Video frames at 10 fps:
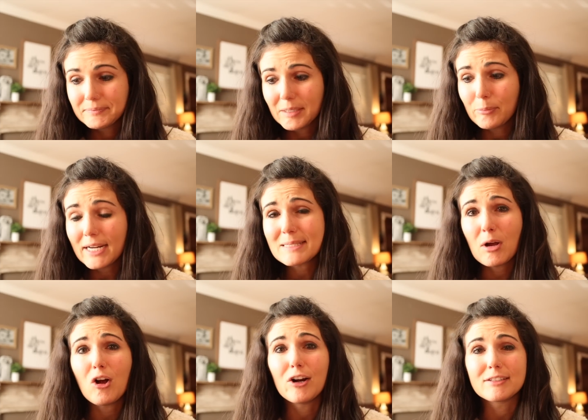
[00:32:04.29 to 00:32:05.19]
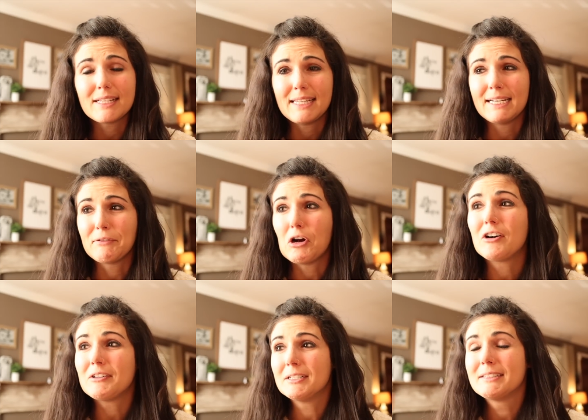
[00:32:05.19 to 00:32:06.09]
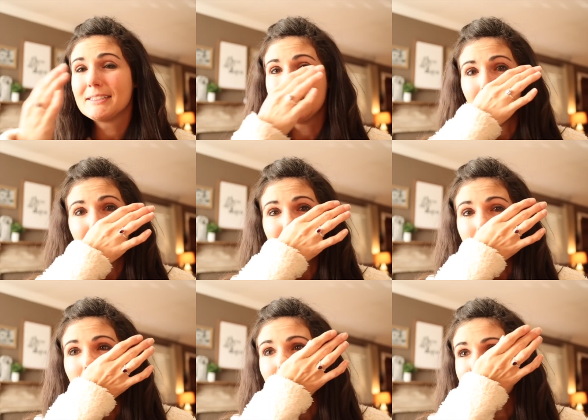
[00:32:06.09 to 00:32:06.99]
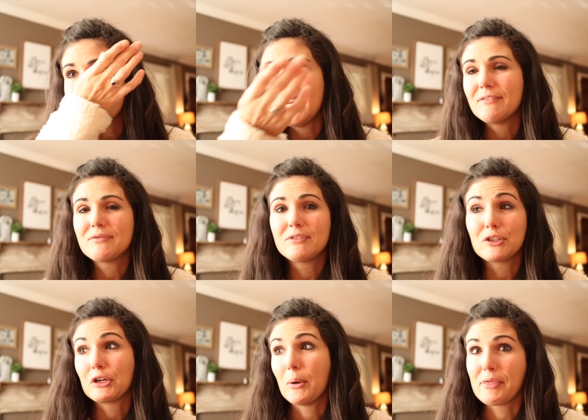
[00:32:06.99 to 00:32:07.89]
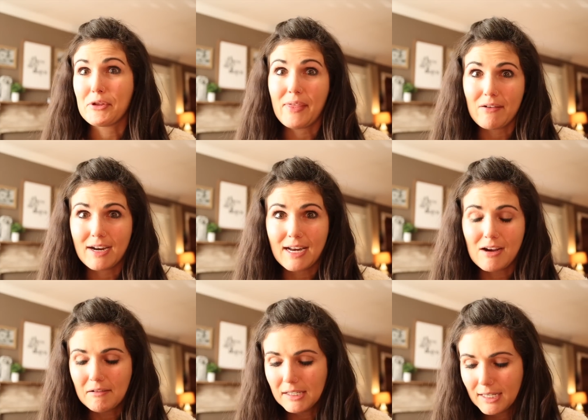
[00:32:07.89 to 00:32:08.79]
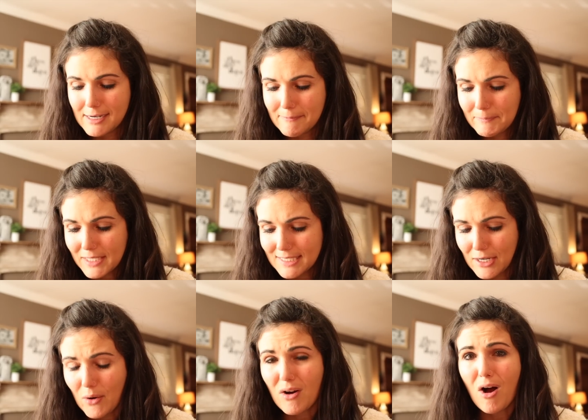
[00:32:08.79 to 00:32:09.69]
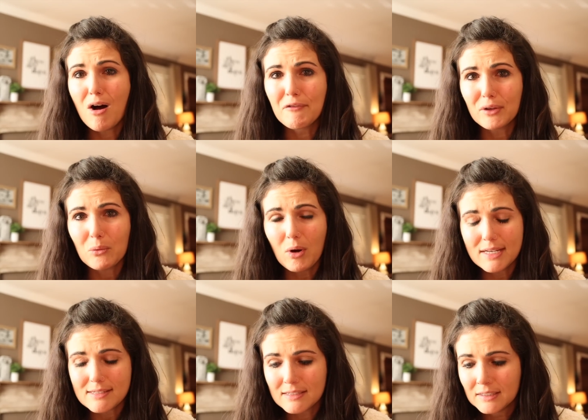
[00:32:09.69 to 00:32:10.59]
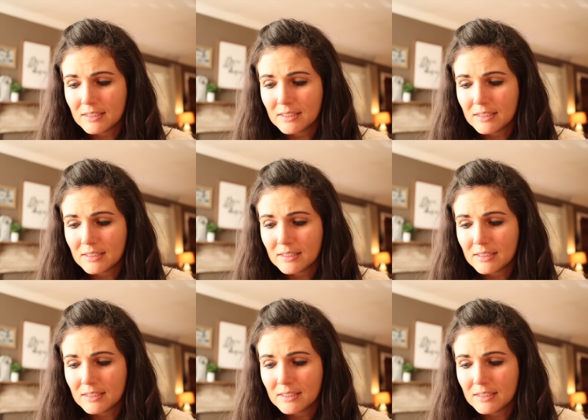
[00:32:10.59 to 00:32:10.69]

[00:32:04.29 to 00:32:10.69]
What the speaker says: It breaks my heart to think of all, you know, the other moms that are going through that right now, because I know how awful it was.